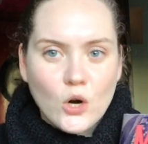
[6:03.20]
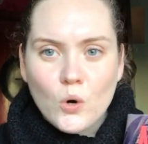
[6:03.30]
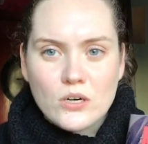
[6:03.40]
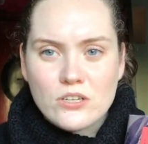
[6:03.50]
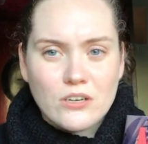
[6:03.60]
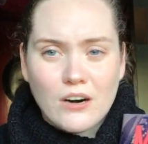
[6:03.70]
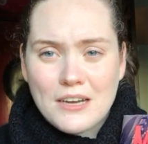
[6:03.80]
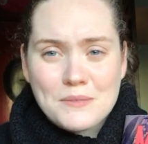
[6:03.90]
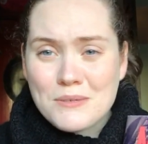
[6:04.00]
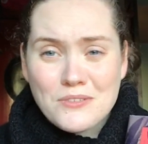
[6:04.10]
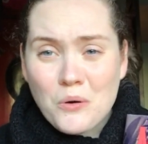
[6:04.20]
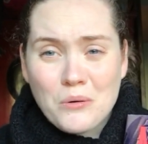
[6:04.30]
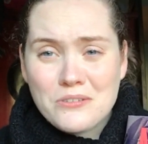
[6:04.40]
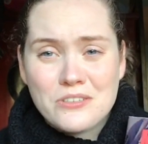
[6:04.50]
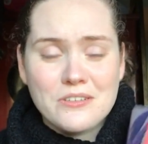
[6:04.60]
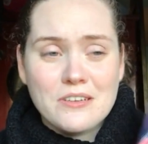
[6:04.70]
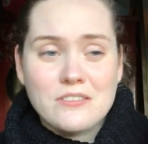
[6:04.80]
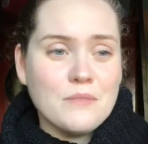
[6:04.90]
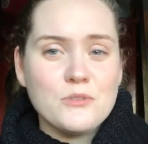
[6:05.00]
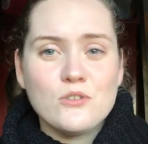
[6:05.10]
horse, or her husband's a horse, or there's
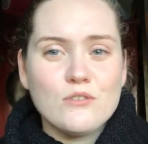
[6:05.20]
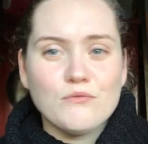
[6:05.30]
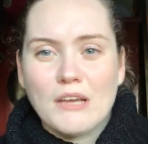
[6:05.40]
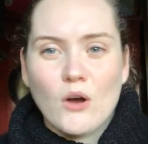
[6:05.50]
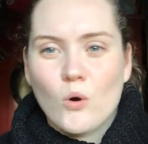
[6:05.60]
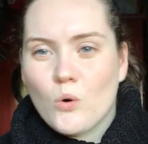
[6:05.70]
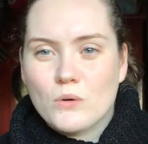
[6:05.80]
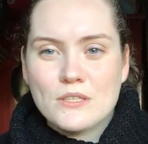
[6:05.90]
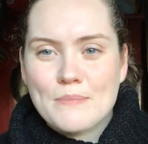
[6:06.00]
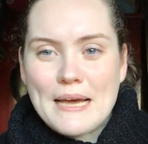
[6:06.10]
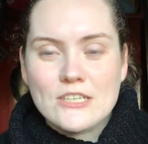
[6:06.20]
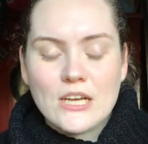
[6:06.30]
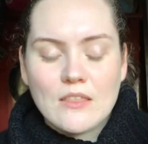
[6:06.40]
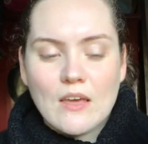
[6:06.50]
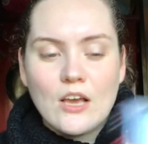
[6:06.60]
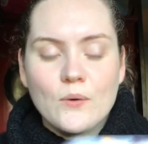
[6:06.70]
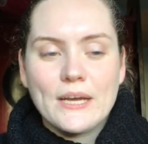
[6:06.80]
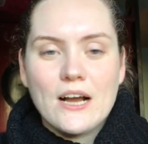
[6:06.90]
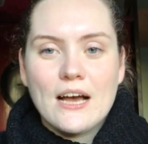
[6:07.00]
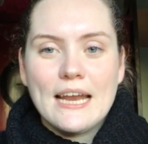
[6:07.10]
some sort of like horse magic thing
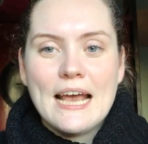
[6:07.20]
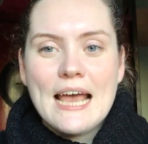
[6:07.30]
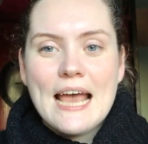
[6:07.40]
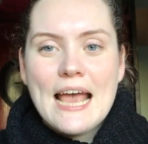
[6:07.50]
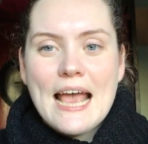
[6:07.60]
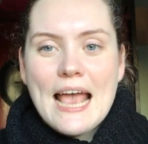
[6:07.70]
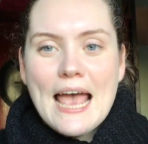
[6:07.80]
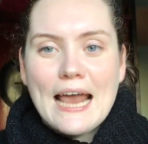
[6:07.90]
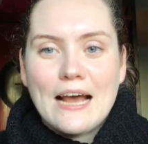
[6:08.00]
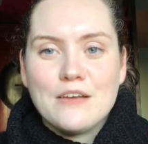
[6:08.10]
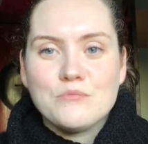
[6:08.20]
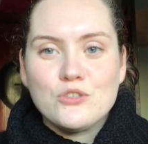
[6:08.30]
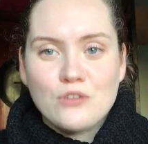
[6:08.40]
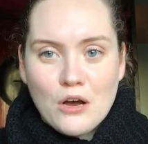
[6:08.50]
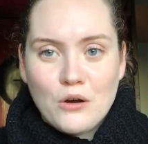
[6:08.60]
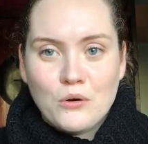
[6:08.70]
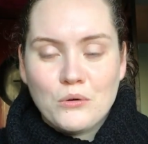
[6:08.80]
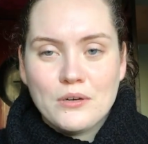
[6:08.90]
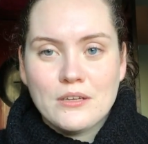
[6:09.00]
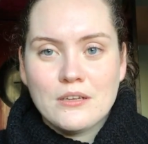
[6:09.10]
going on. And I am
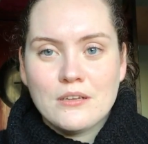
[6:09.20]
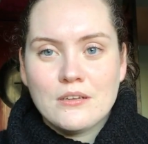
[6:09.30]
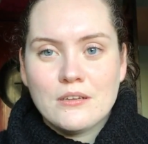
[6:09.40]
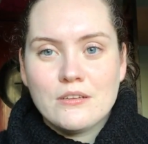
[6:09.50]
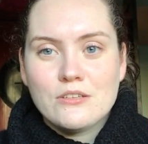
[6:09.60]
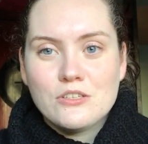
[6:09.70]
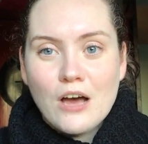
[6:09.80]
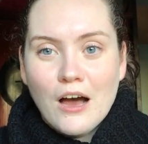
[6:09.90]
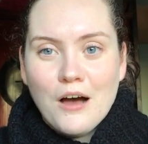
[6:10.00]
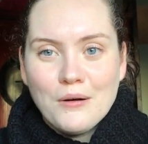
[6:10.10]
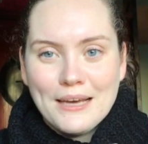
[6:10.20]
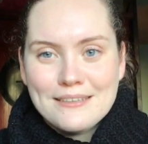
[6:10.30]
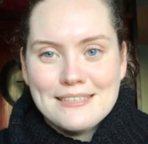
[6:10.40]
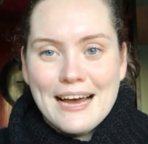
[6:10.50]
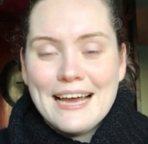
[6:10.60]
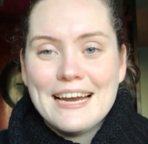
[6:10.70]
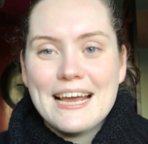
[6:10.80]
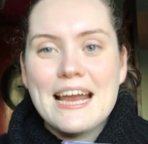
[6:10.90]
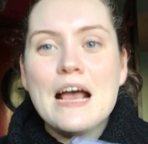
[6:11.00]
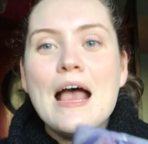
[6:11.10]
so
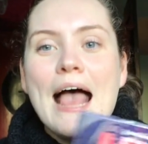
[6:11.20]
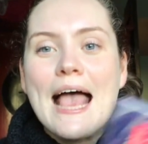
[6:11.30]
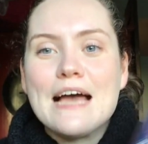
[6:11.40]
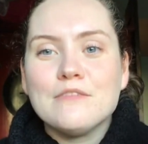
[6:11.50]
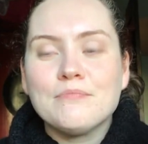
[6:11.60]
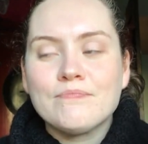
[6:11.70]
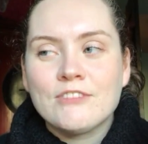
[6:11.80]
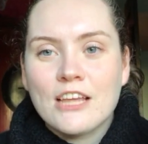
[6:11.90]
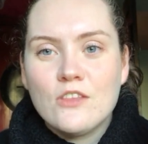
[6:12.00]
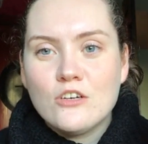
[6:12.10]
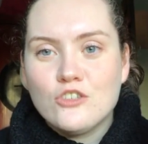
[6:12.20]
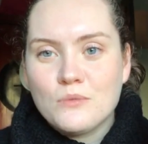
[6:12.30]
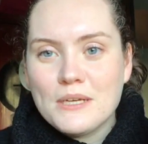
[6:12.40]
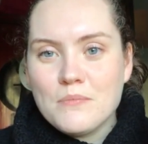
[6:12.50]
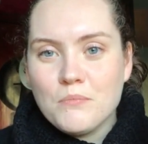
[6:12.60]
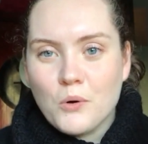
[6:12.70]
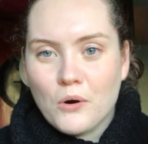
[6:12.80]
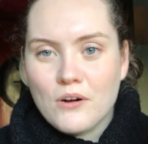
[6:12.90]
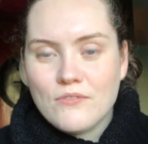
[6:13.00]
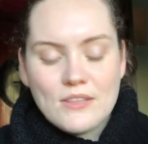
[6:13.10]
excited. And they're doing
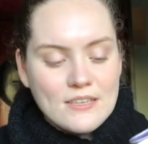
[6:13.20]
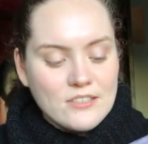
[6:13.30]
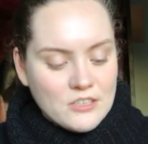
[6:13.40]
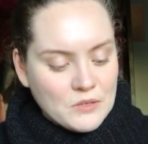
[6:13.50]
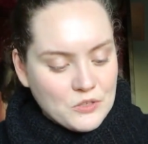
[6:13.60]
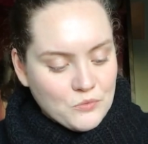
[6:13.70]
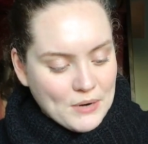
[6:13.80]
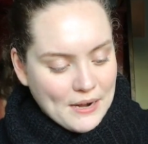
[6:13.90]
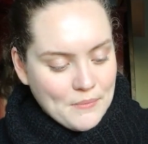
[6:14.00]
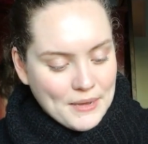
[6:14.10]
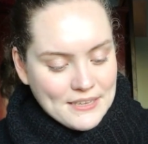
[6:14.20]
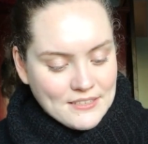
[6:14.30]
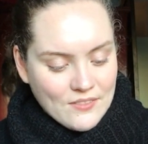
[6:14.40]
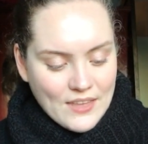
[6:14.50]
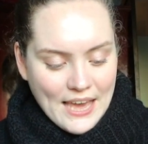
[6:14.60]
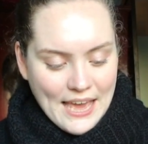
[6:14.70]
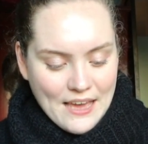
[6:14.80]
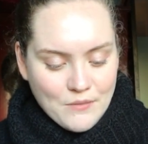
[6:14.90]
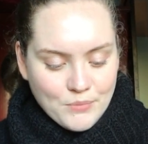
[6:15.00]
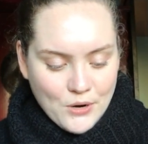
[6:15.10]
more of these. So it's written by Cynthia
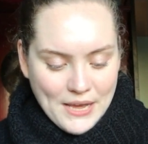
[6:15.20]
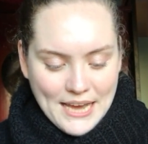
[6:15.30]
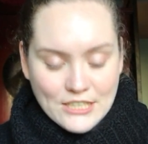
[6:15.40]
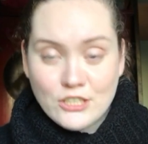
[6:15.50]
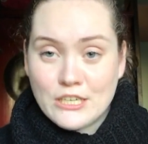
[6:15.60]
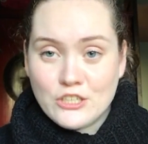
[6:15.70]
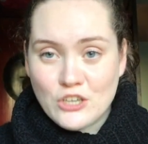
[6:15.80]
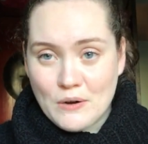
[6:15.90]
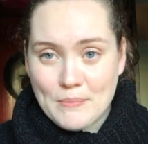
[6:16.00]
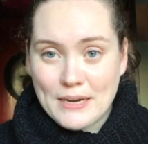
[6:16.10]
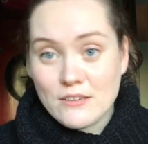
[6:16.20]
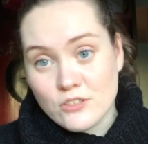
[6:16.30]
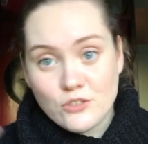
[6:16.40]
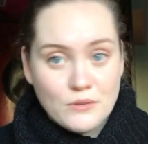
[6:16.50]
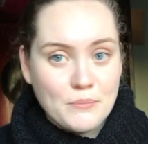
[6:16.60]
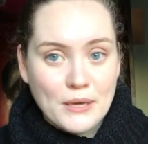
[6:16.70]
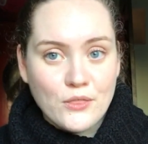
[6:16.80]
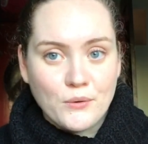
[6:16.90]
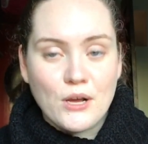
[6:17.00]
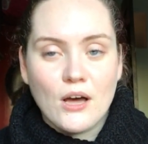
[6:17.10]
Hand, Brody Ashton, and Jody Meadows. It's written by
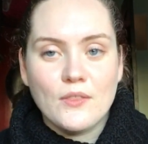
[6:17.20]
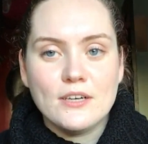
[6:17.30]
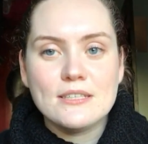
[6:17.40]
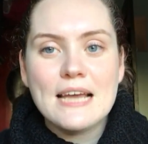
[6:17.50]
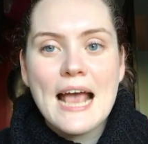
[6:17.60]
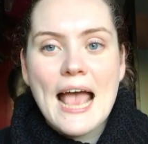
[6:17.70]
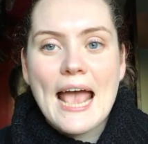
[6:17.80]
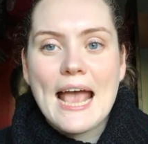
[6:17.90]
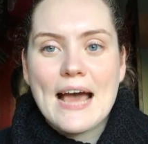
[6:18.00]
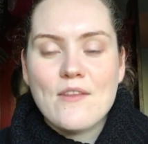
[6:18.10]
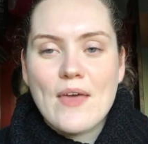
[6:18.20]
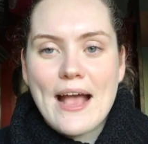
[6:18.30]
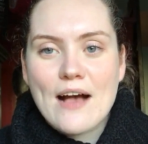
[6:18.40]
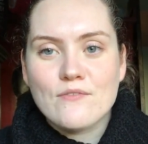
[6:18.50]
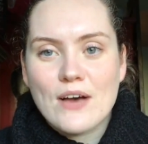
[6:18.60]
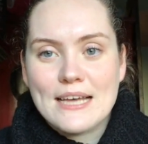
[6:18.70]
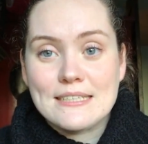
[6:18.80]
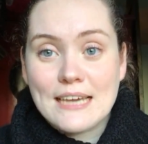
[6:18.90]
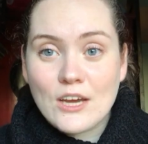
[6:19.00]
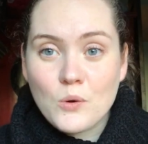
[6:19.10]
3 authors. And they have a
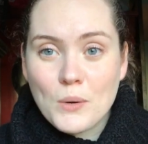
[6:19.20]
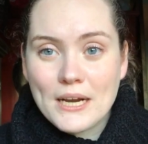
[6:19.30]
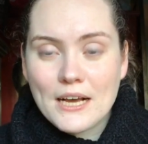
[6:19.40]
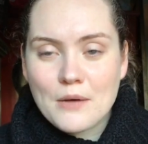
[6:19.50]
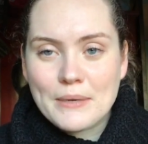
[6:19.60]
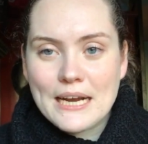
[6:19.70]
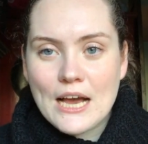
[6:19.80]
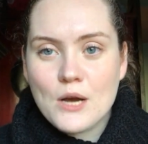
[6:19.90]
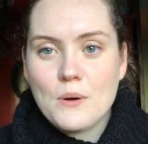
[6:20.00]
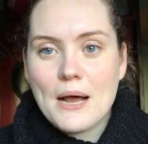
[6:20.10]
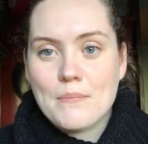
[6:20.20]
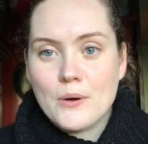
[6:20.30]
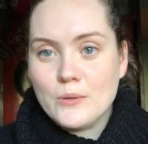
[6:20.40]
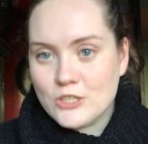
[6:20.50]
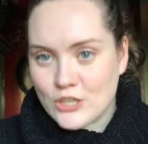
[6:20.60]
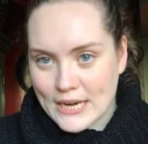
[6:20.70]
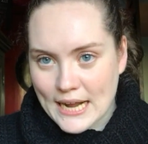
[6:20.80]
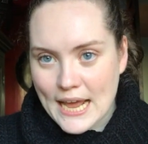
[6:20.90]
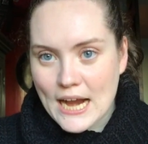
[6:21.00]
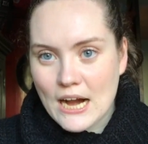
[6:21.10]
second one coming out about Jane
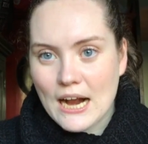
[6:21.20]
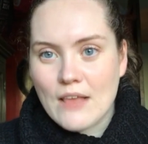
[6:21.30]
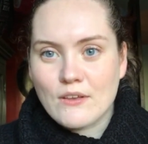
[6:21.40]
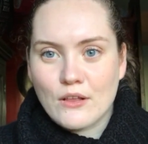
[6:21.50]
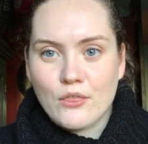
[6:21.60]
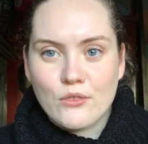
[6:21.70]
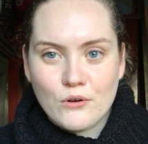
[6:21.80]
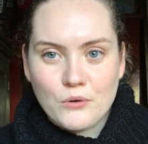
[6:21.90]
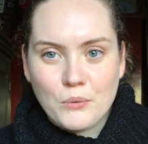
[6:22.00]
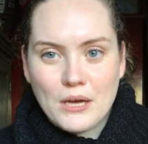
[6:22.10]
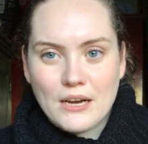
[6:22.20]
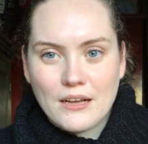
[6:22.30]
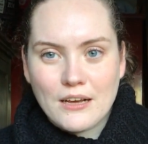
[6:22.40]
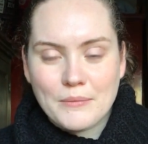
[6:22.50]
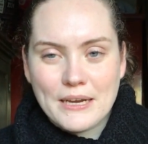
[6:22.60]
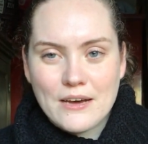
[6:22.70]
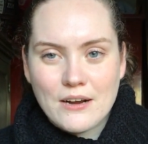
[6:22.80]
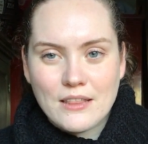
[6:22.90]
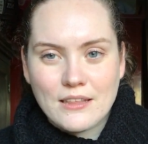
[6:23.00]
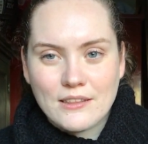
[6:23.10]
Eyre, and then a third one coming out,
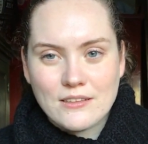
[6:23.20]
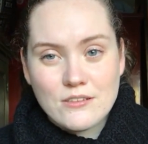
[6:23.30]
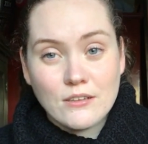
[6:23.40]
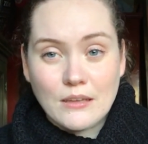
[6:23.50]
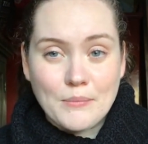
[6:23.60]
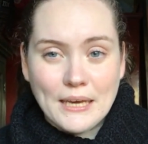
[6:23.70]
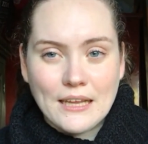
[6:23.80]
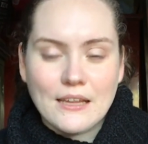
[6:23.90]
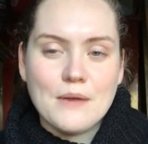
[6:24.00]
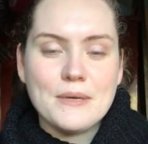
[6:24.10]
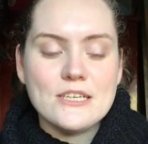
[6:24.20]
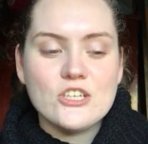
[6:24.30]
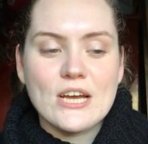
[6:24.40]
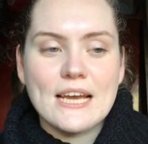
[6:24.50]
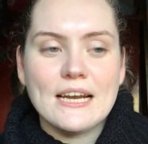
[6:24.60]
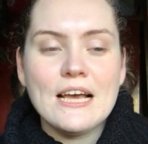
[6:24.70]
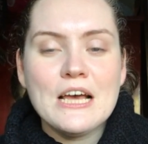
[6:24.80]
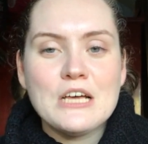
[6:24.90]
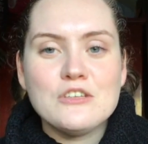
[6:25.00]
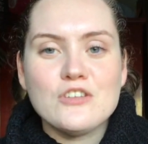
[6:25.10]
I think that's called like My Calamity Jane.
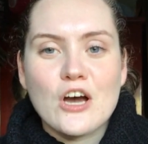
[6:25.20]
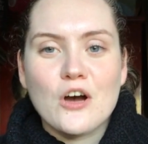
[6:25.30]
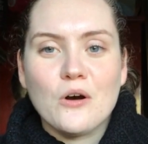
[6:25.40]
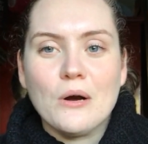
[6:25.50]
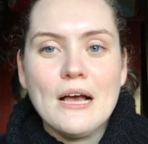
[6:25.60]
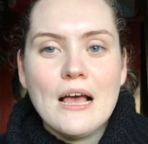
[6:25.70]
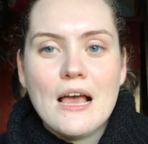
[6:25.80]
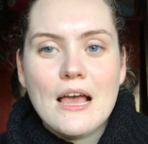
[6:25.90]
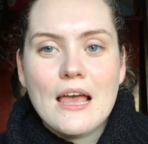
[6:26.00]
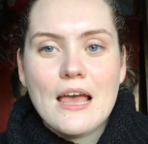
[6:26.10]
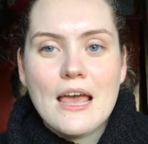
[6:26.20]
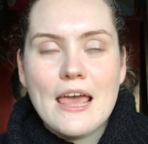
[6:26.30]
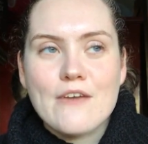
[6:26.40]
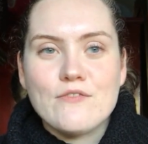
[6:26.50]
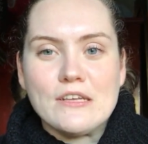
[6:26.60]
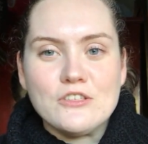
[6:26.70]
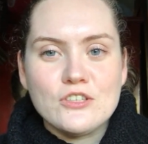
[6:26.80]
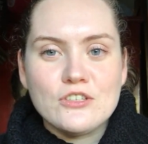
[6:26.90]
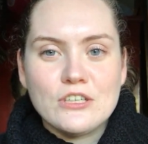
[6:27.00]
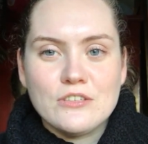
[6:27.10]
So if this
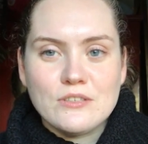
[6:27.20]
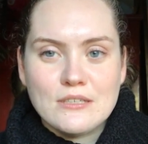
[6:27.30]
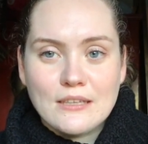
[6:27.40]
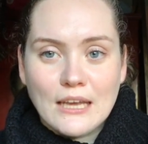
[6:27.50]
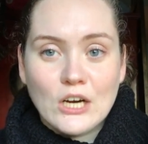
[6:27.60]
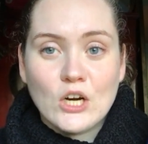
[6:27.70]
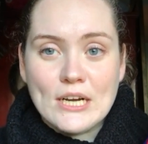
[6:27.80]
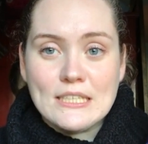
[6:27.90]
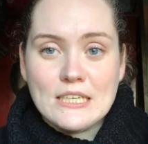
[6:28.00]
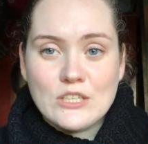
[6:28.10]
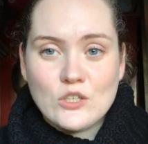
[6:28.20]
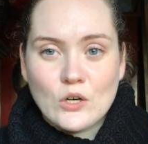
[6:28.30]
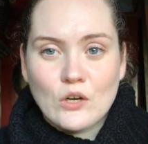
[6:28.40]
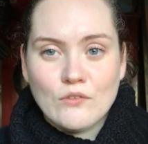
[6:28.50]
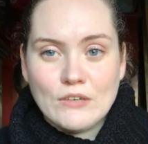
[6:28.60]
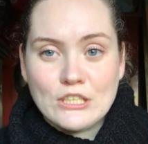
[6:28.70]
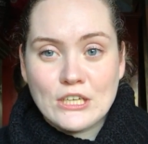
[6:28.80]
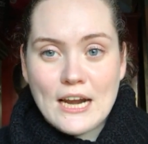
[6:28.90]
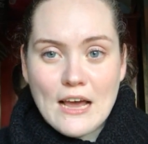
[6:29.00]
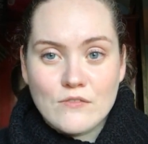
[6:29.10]
just turns into like crazy historical
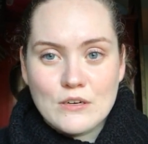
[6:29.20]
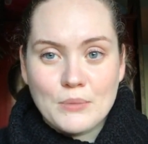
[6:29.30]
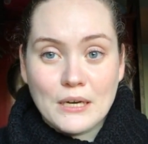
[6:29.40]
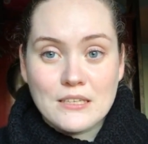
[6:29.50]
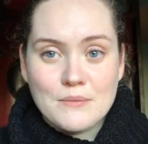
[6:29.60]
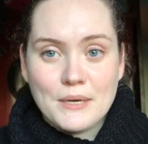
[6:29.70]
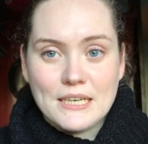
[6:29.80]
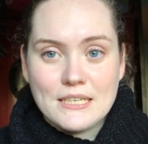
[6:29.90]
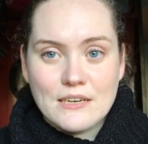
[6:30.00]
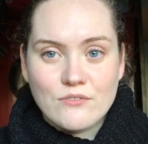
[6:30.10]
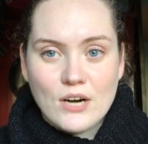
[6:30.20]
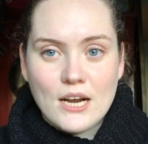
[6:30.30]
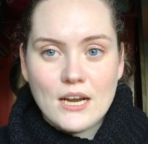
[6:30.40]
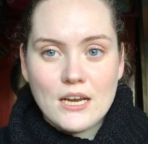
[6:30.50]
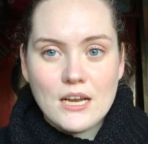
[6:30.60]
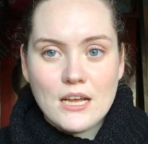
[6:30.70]
fiction and every book is about a different